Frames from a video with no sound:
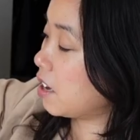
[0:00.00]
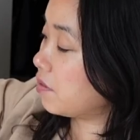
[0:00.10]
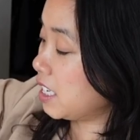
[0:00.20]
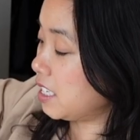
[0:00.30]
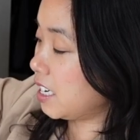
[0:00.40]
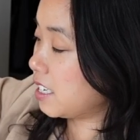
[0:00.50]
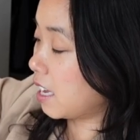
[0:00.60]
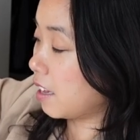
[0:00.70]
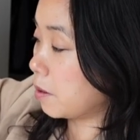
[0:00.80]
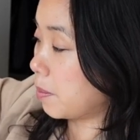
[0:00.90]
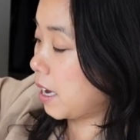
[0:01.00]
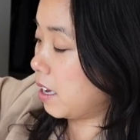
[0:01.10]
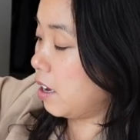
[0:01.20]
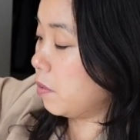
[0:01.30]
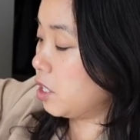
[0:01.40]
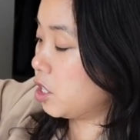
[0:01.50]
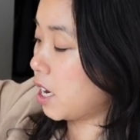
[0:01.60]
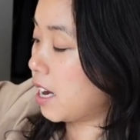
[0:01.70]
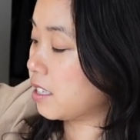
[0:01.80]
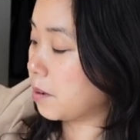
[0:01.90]
lovely detail at the back here, which
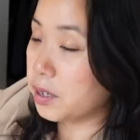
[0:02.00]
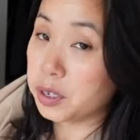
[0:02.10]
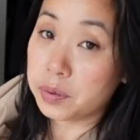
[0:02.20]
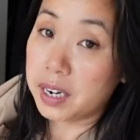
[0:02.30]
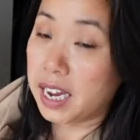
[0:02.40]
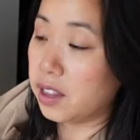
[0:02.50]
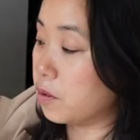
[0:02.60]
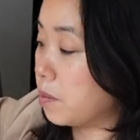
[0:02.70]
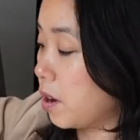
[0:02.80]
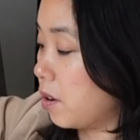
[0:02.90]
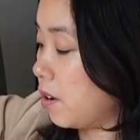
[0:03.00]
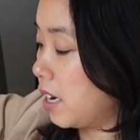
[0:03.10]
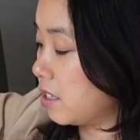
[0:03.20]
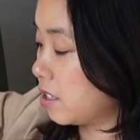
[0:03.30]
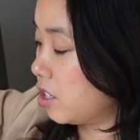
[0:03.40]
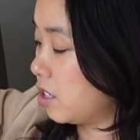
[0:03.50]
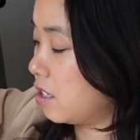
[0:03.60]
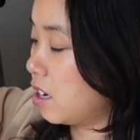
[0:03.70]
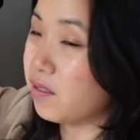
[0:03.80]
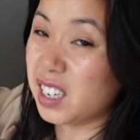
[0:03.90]
ties up into a neat little bow, and it's
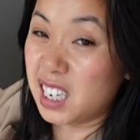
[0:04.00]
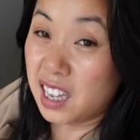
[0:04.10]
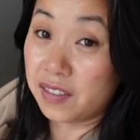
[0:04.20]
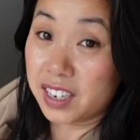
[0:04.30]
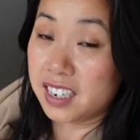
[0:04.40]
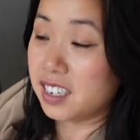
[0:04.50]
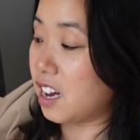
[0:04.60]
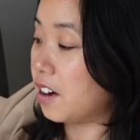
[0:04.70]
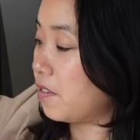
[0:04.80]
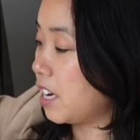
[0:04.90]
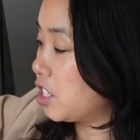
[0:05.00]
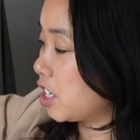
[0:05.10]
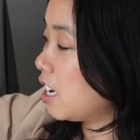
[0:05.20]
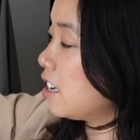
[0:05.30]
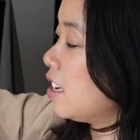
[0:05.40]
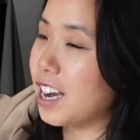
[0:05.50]
just a really lovely design feature.